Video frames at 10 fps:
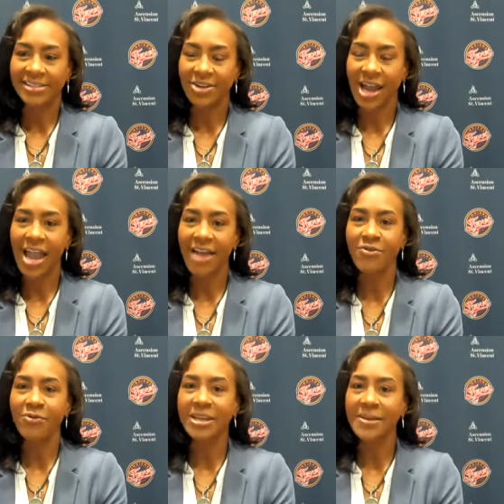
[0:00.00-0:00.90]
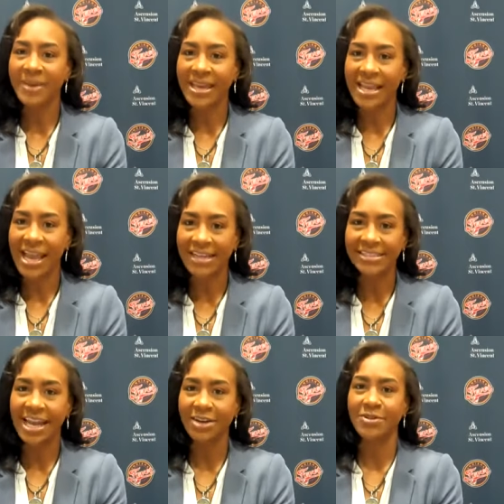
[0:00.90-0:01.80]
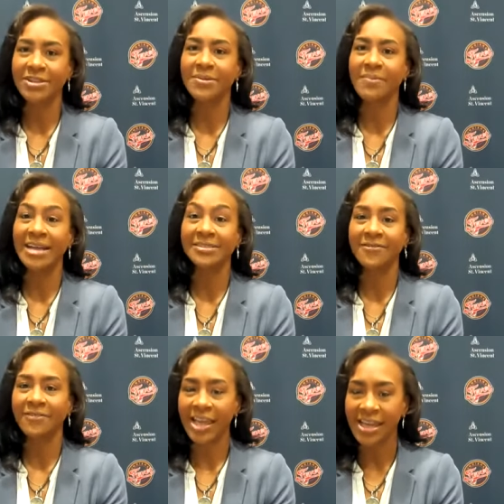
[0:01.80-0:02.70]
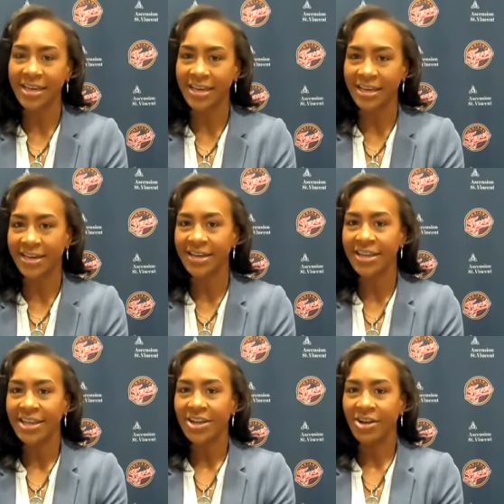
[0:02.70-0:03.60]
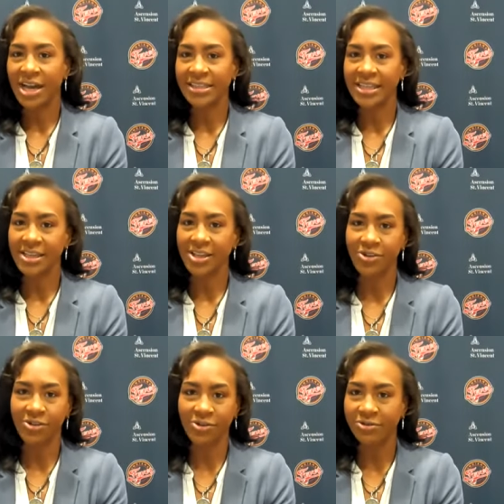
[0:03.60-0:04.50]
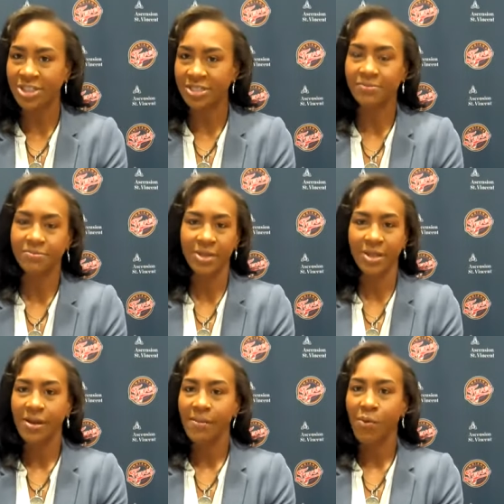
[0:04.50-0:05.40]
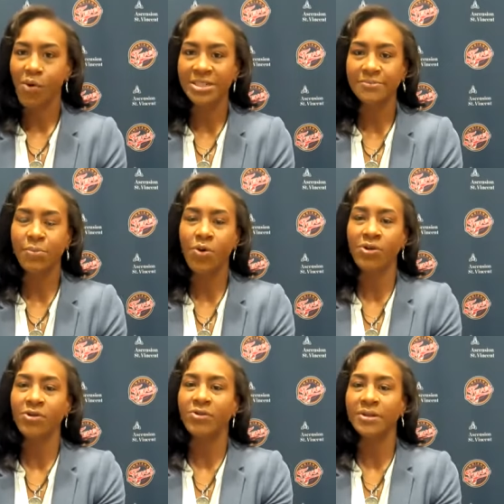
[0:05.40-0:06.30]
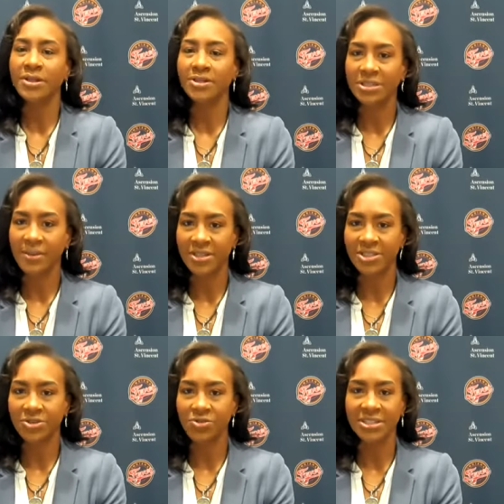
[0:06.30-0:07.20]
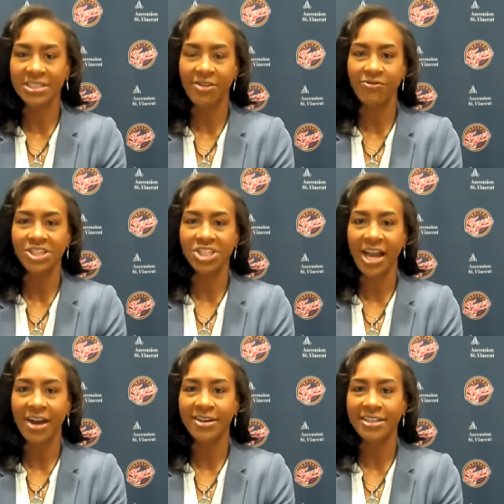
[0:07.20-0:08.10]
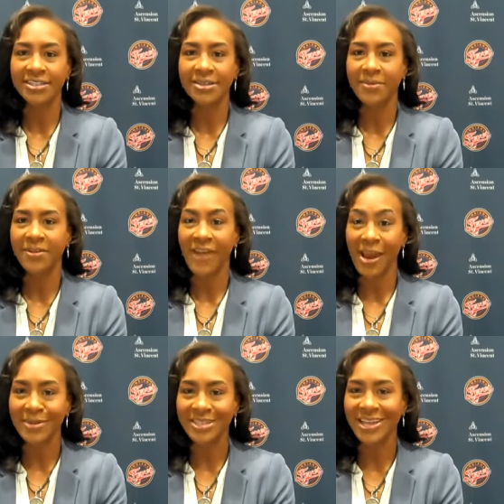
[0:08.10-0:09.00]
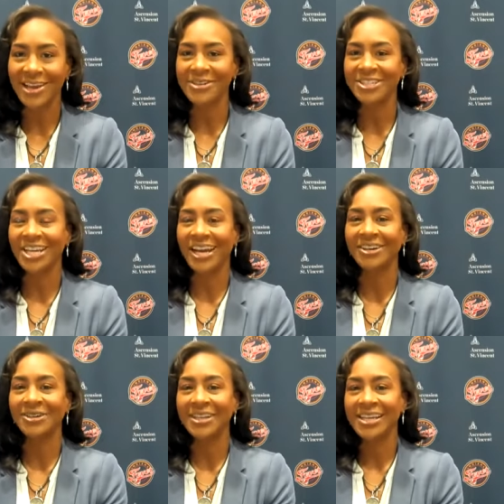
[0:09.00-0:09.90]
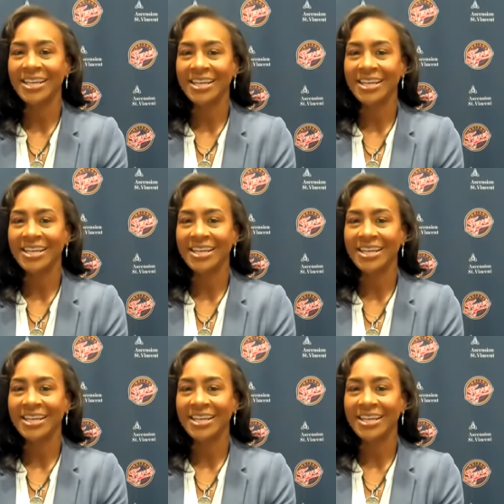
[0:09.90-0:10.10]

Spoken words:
So I haven't really been in contact with them as of late. And you know, I think here just more, it's more, you know, some of the students that reach out and some of the families that reach out